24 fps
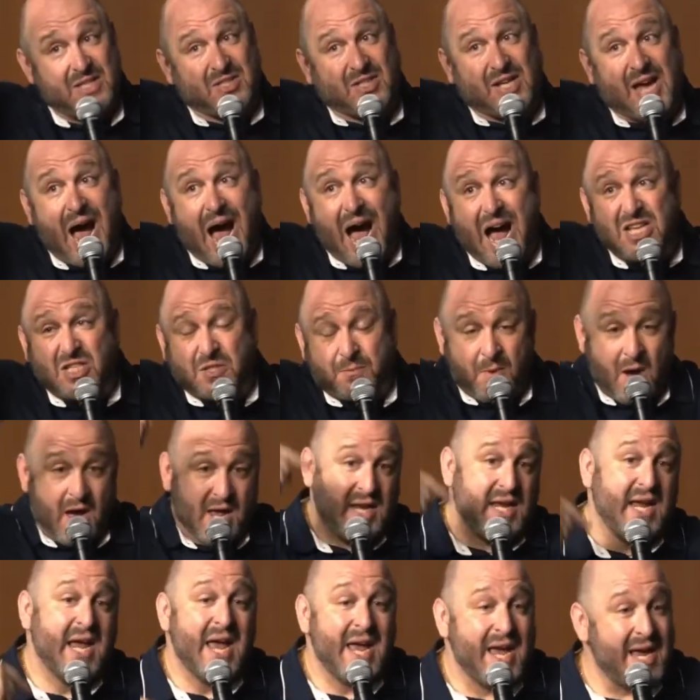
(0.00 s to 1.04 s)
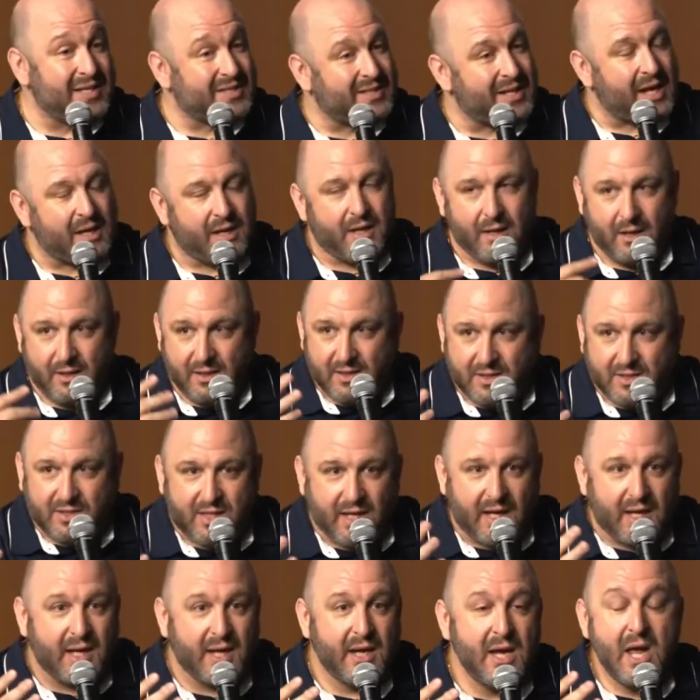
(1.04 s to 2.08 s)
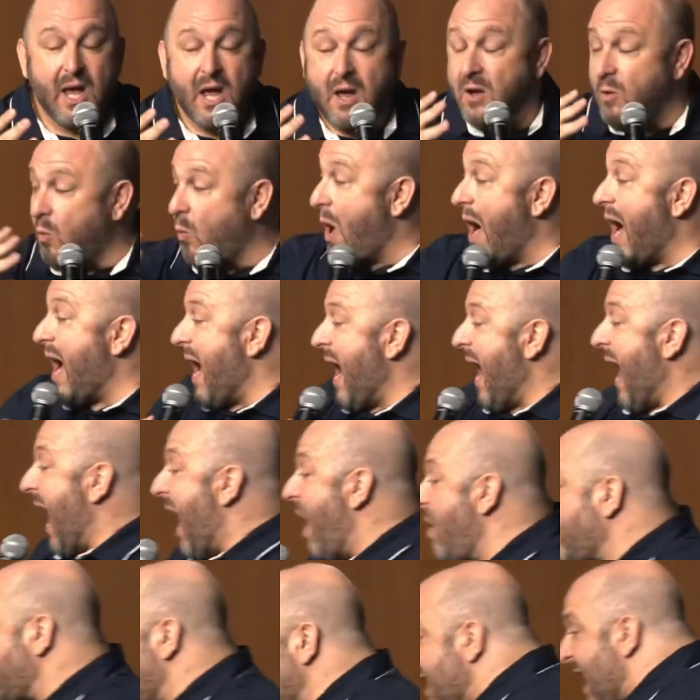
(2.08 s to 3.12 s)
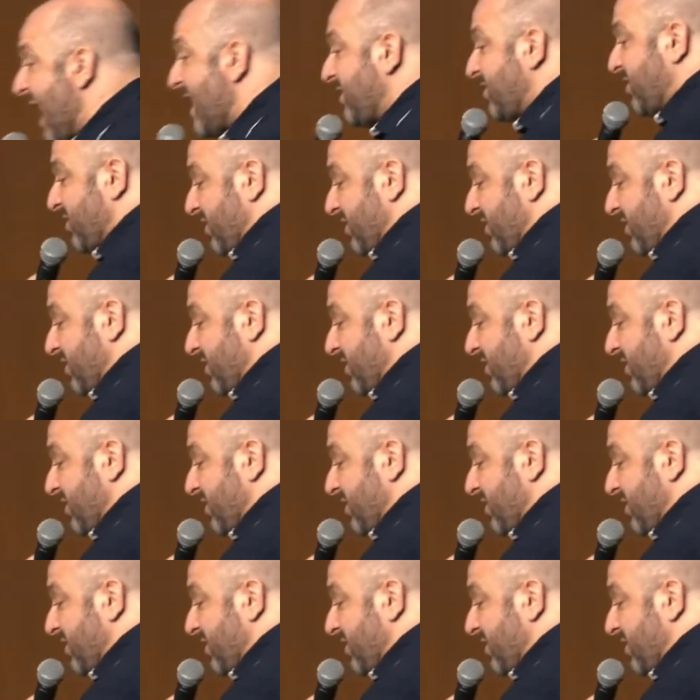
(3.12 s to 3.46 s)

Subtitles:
it's God's money. It's not, you see, why? How can I